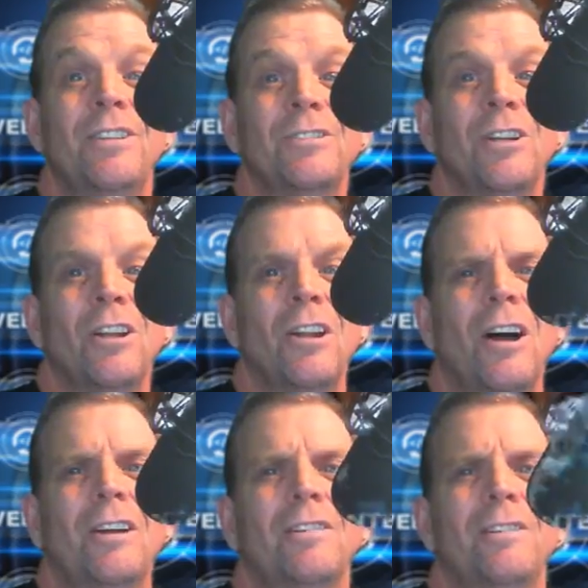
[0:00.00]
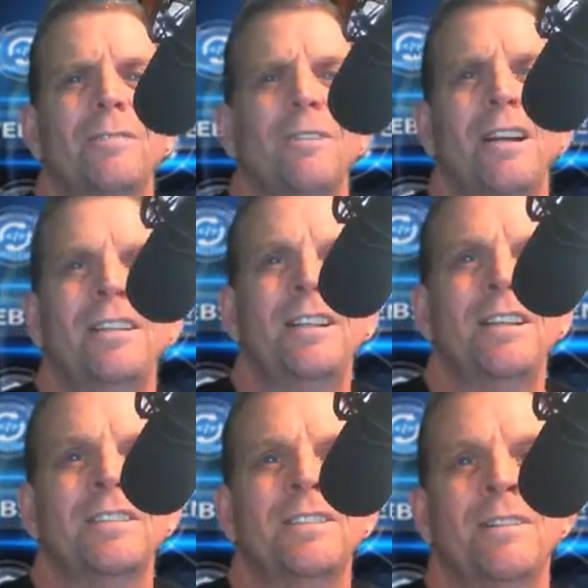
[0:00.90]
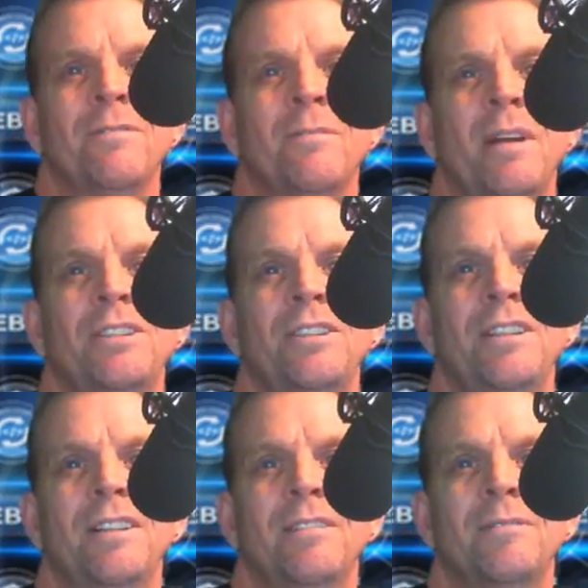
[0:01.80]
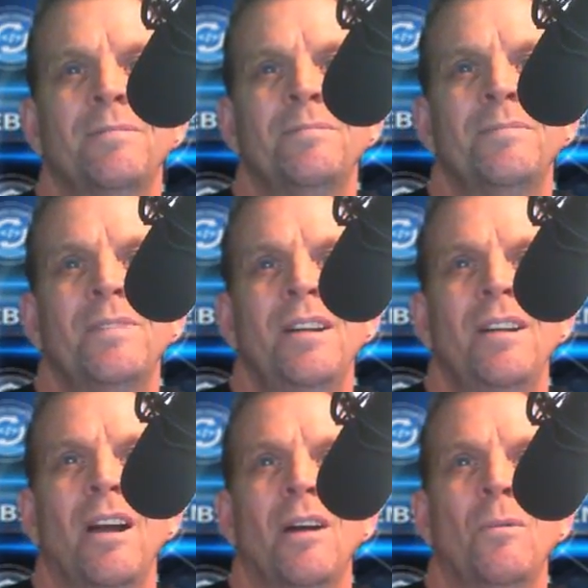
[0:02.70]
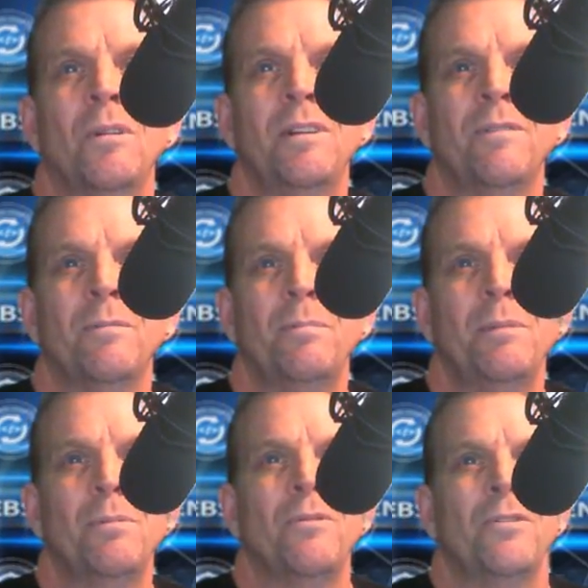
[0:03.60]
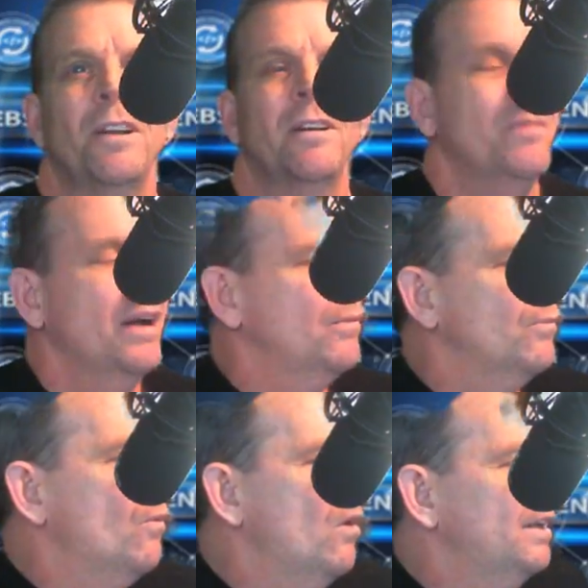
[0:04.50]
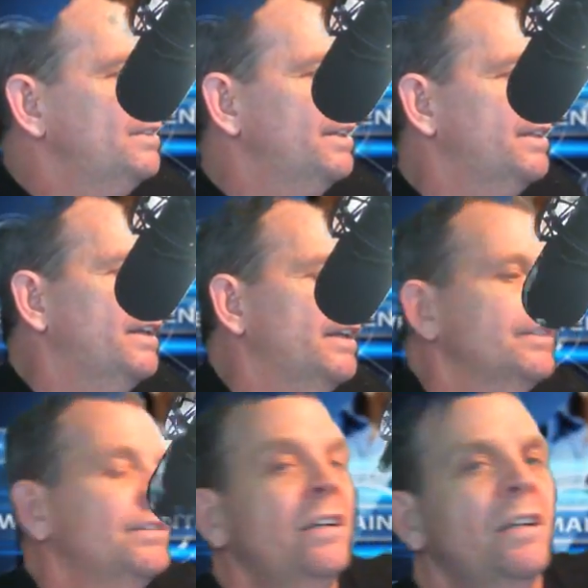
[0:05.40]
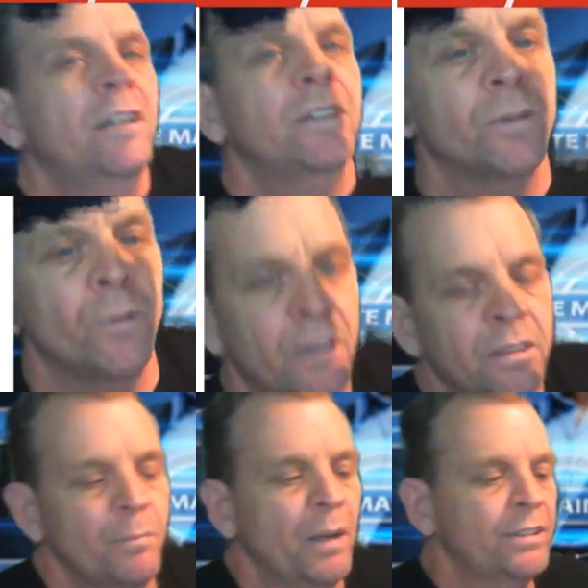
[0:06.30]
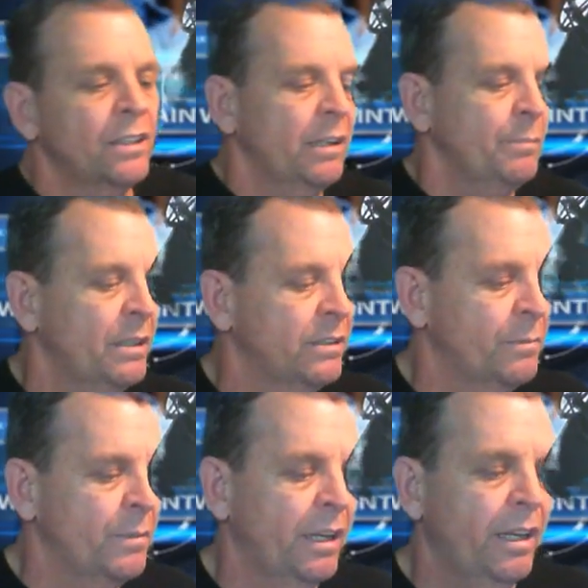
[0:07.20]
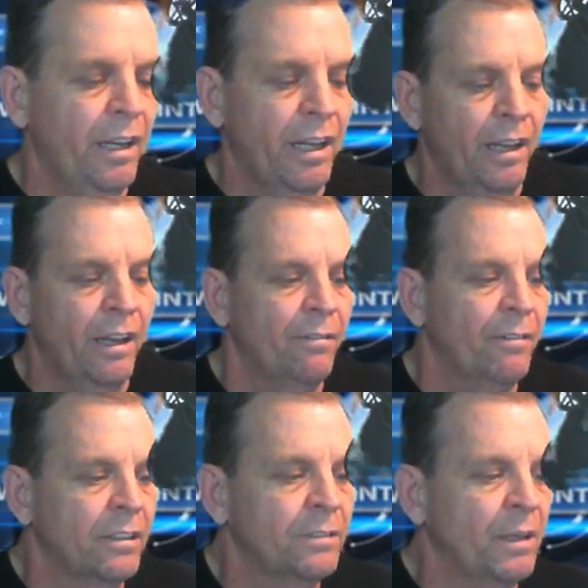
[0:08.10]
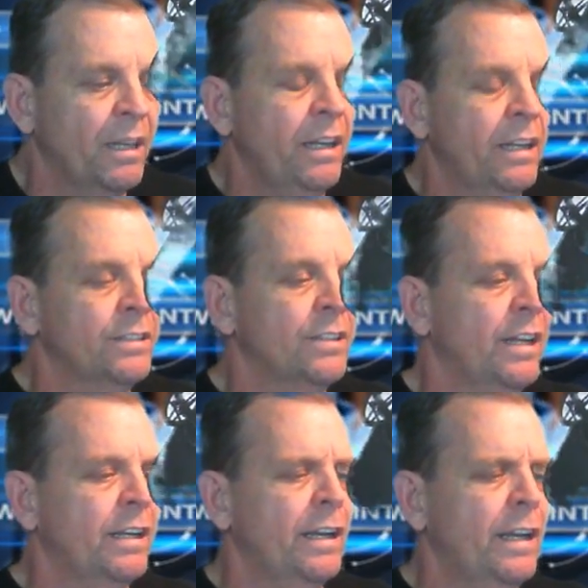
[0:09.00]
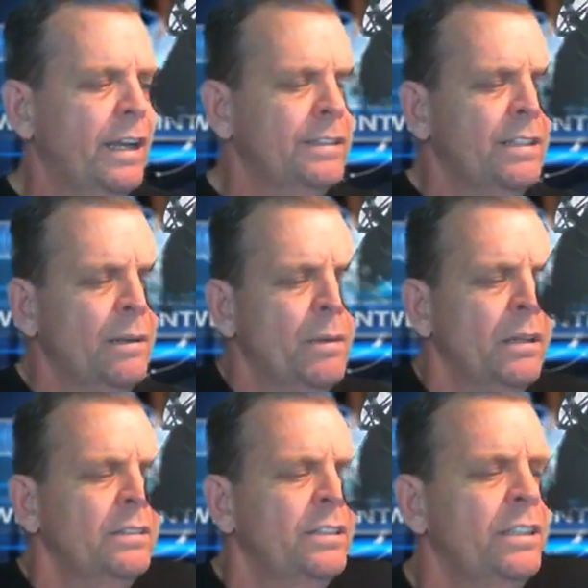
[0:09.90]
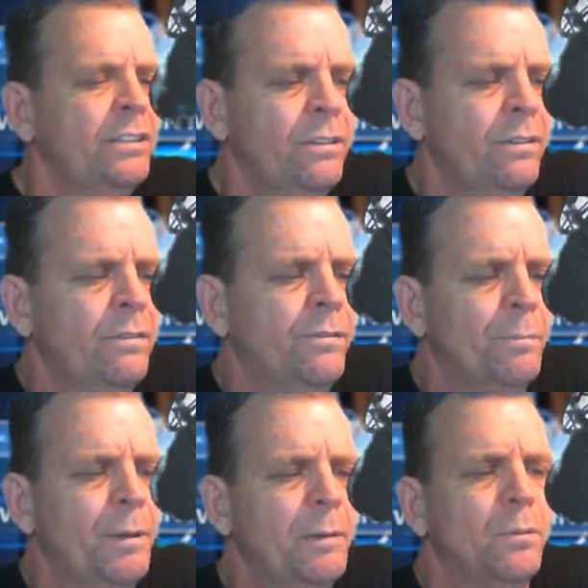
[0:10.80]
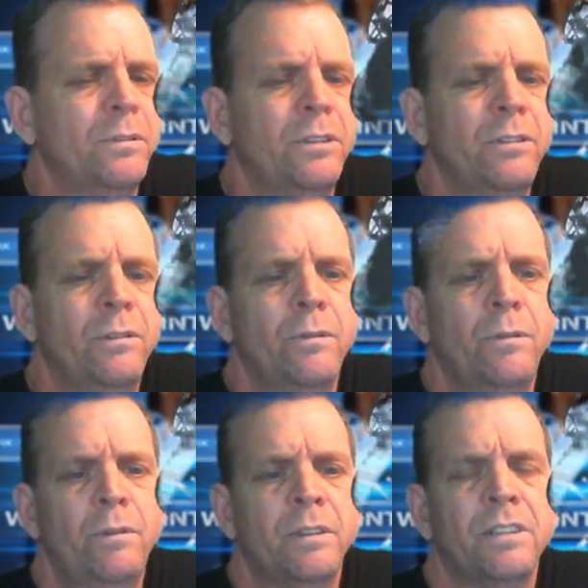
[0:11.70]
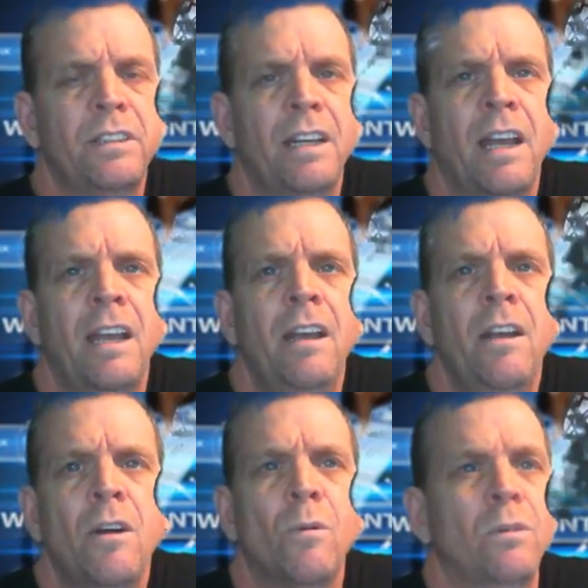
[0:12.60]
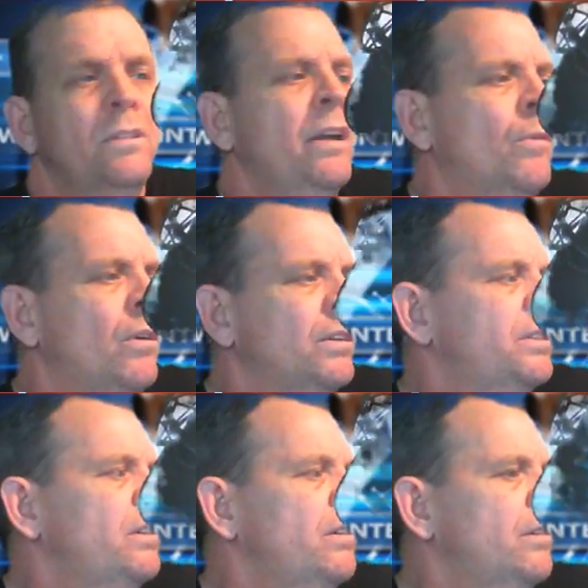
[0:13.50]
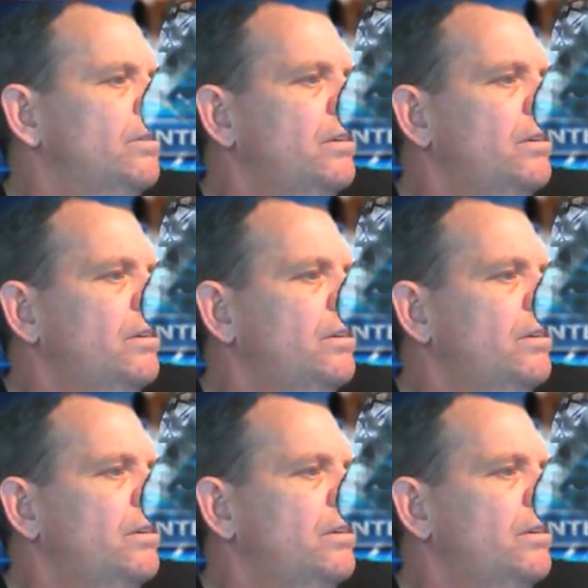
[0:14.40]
a lot of different ideas and information here on what different people think about what it is. What does it basically mean to me? If it's me, it's like it's the ability for people to do and say what they want to do,